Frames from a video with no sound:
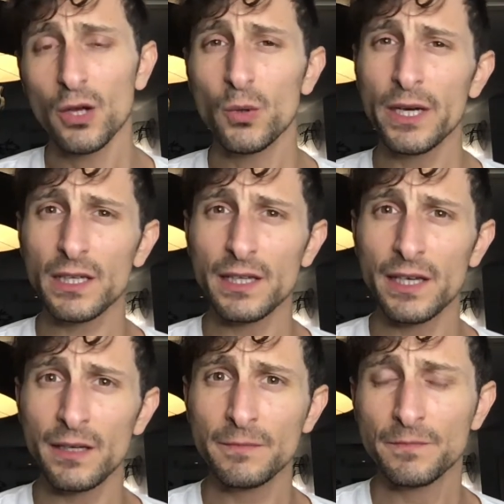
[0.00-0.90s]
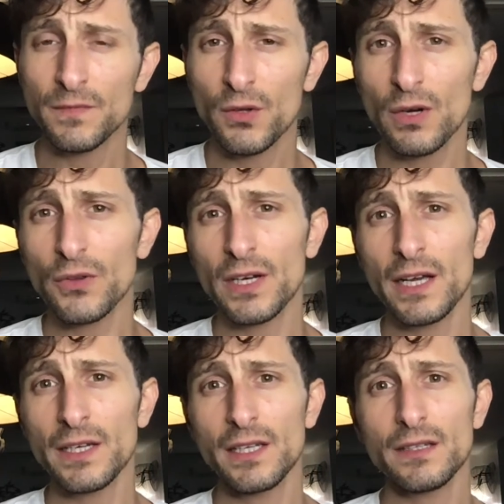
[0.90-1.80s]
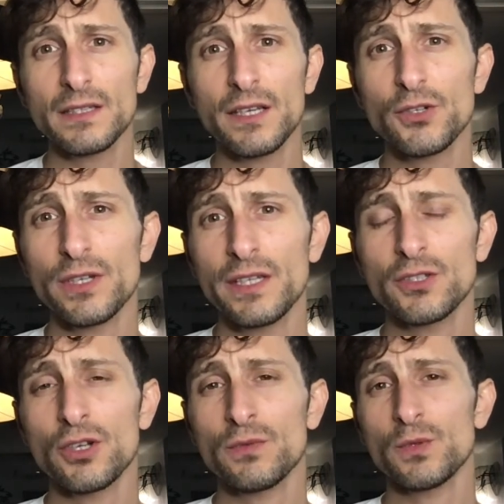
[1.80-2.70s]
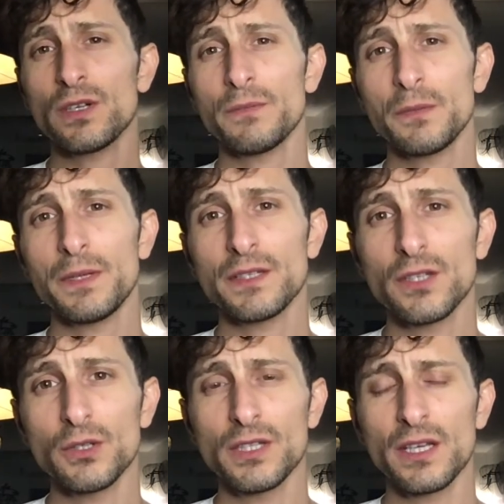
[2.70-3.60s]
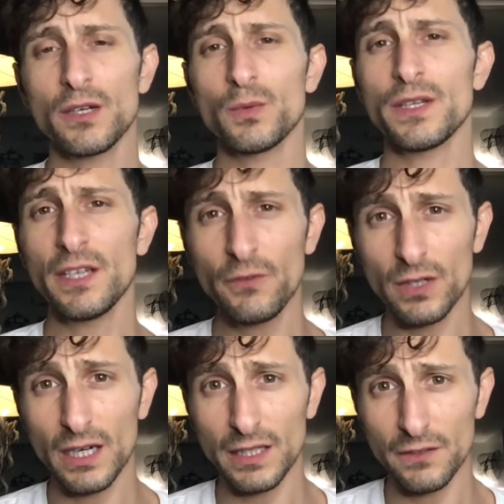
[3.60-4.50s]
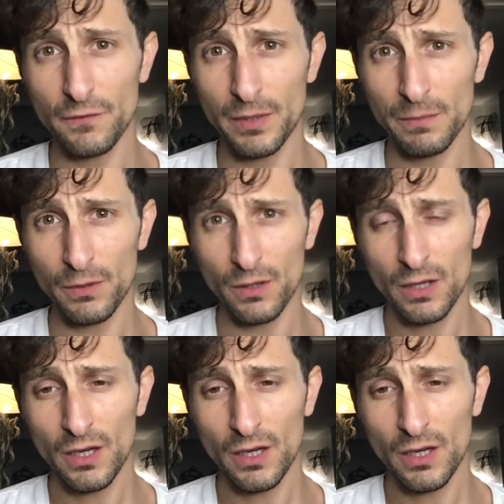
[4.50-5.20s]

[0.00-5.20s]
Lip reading: Quickly, throughout the 19th century, these terms will come to be associated with different kinds of people.